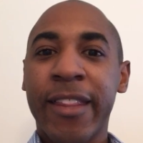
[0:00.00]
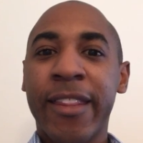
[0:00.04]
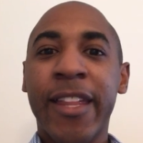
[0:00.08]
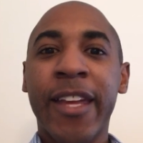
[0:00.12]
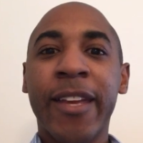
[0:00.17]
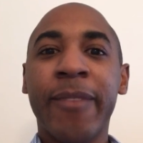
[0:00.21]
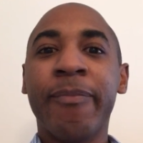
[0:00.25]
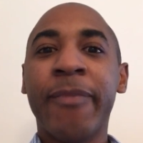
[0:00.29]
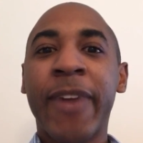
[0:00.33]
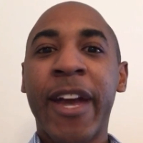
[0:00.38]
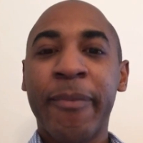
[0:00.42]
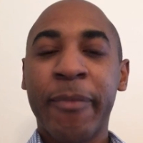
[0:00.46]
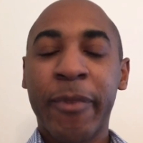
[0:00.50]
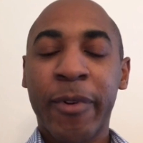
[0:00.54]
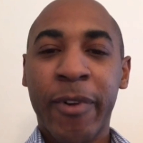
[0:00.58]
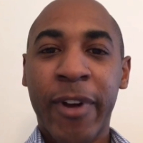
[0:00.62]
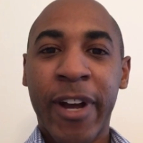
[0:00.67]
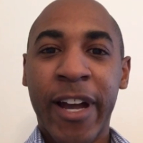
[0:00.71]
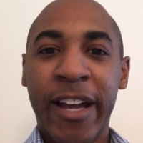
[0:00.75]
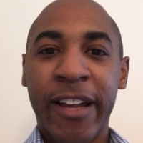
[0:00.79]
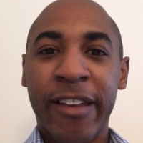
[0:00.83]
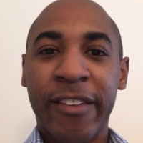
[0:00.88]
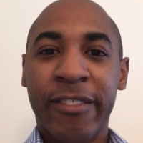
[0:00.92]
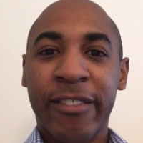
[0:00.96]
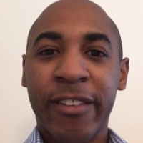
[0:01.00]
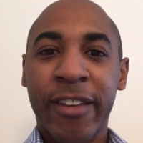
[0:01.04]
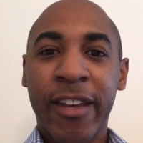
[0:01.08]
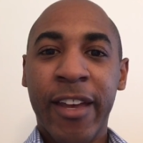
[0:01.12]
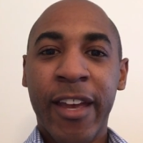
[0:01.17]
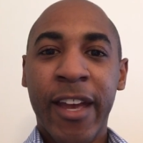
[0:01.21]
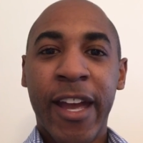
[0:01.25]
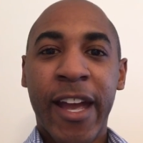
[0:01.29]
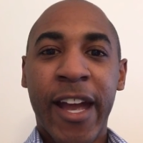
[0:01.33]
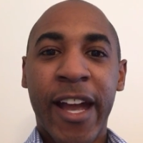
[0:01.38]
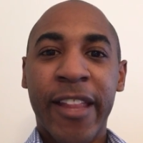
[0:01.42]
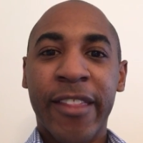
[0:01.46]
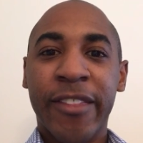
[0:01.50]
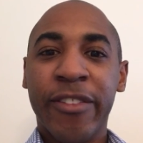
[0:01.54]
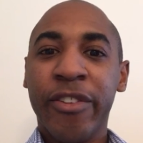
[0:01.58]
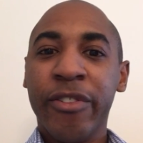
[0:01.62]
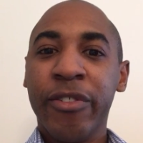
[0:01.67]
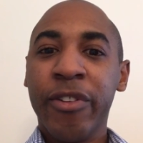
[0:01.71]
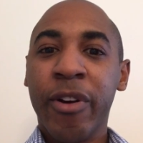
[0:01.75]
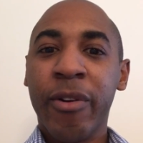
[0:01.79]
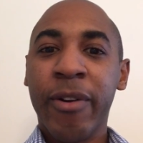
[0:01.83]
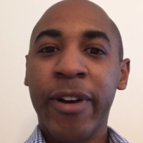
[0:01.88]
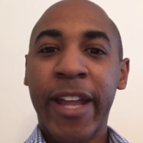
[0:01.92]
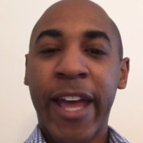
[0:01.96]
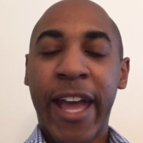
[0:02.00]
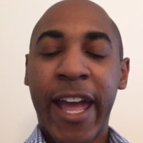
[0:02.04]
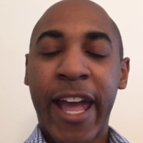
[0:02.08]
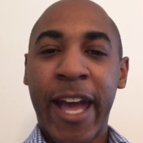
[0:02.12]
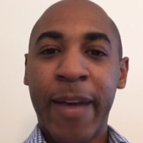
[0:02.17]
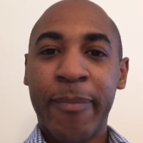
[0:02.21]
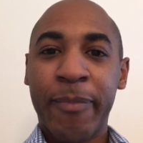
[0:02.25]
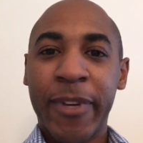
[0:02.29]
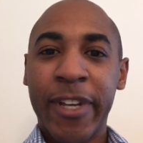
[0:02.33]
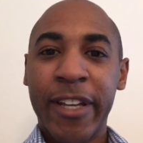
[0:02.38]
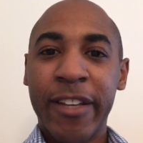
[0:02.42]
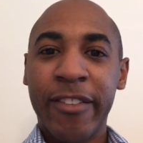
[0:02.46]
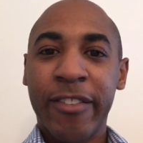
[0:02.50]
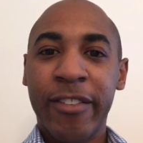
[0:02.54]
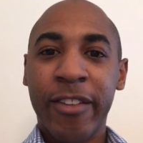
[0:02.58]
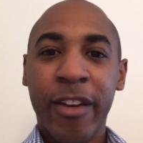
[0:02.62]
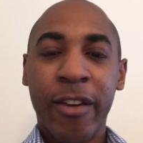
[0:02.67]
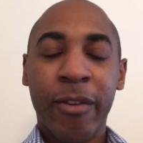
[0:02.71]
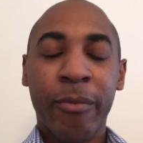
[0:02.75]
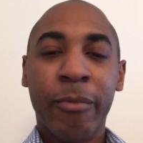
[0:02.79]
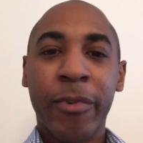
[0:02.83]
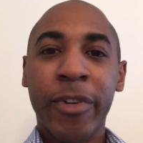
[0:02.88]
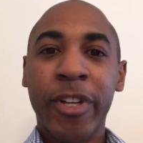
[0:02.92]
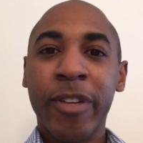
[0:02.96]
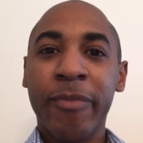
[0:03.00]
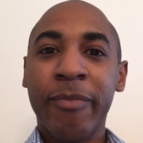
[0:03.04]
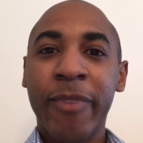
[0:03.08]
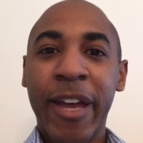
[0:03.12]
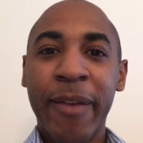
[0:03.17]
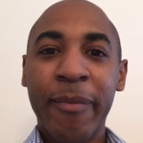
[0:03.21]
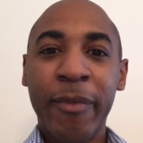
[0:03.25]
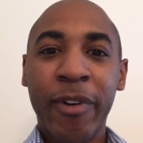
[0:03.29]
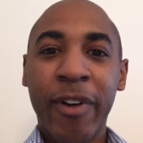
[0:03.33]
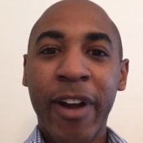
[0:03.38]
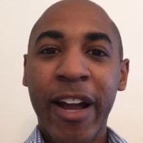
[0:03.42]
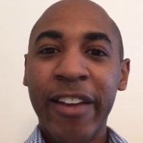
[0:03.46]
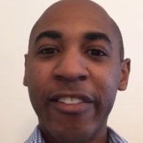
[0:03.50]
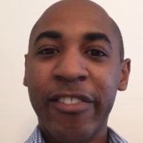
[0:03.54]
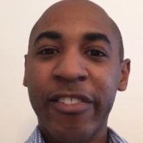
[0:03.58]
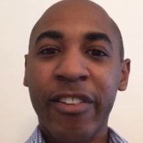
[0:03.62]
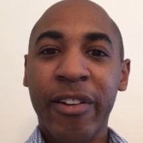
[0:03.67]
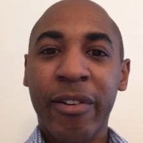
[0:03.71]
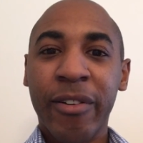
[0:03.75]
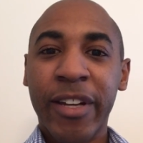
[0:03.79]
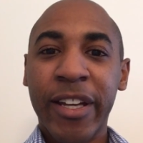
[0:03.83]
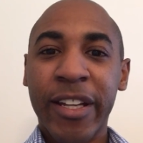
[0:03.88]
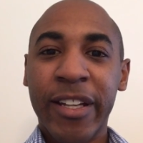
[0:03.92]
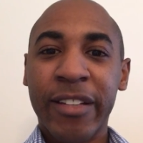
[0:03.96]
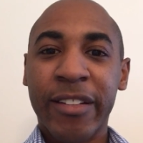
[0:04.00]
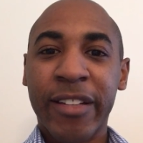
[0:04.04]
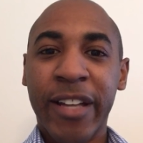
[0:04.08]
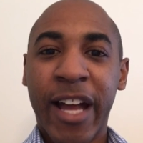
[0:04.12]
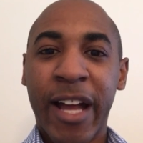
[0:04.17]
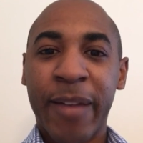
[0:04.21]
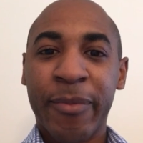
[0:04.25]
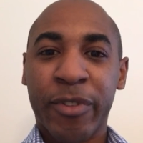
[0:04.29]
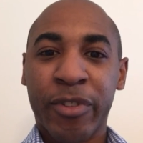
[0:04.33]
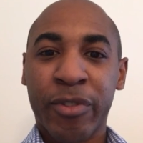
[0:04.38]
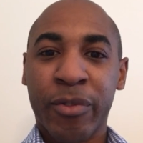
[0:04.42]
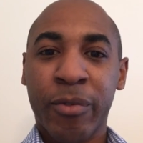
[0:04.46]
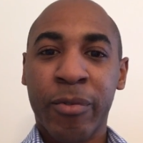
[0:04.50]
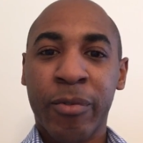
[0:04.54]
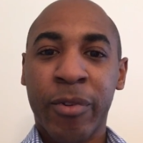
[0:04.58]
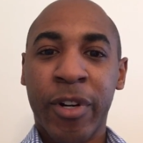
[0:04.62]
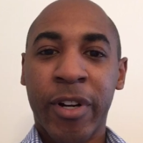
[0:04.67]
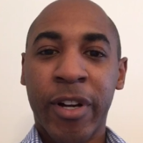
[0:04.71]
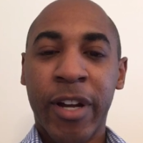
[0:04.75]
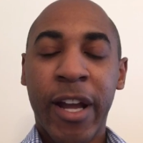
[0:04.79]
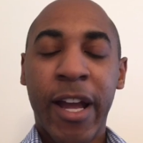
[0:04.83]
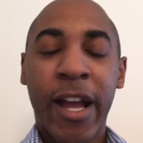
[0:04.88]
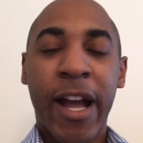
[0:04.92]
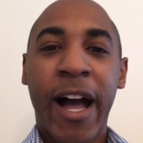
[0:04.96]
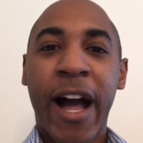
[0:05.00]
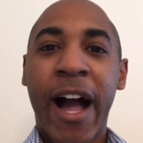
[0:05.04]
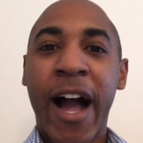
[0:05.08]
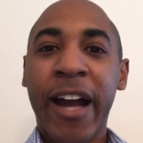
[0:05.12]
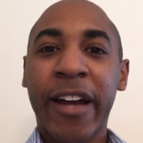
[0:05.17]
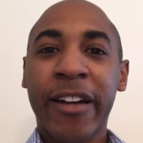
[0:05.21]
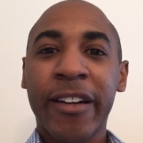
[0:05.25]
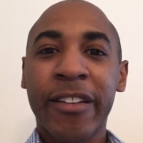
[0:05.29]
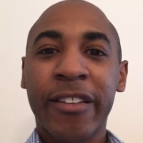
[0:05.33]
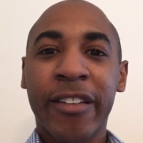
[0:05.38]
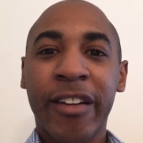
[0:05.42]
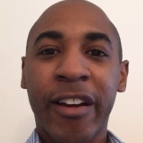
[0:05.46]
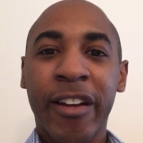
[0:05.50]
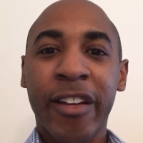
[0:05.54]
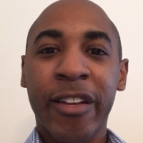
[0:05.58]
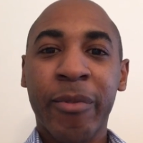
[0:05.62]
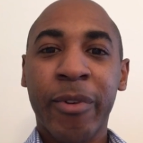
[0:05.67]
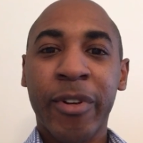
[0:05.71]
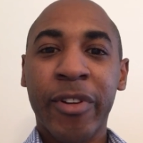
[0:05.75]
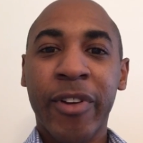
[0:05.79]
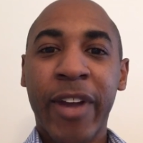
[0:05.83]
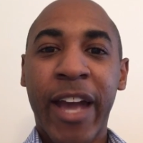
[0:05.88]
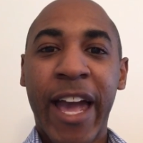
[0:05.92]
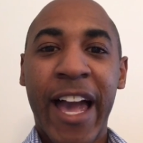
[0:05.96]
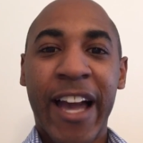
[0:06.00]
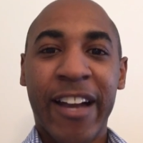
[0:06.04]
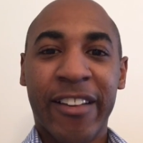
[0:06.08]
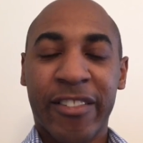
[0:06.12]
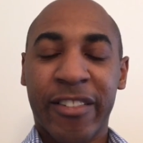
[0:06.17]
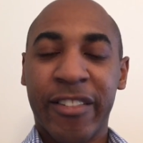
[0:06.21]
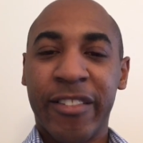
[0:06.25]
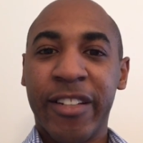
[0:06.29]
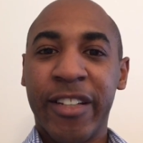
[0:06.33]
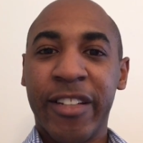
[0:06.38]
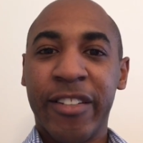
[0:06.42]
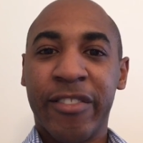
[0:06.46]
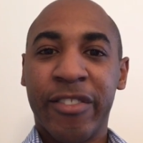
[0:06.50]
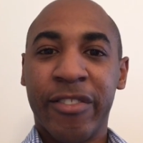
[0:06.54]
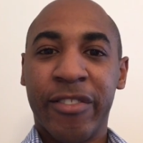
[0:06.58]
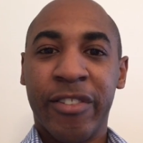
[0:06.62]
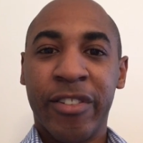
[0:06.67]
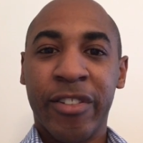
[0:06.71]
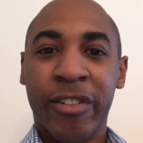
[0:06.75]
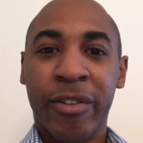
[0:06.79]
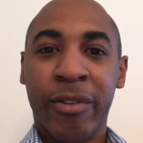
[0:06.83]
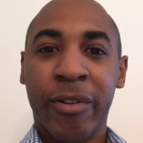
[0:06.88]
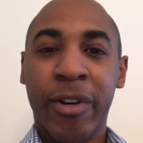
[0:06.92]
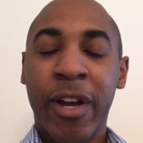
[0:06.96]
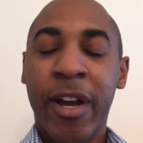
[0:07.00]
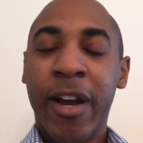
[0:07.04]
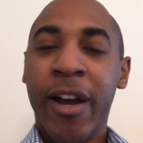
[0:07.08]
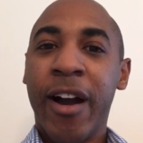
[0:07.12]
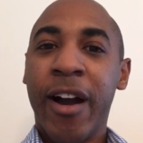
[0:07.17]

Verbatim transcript: They memorize. And you know what happens? When you memorize, you don't get a top score. I'm going to tell you what you actually need to do.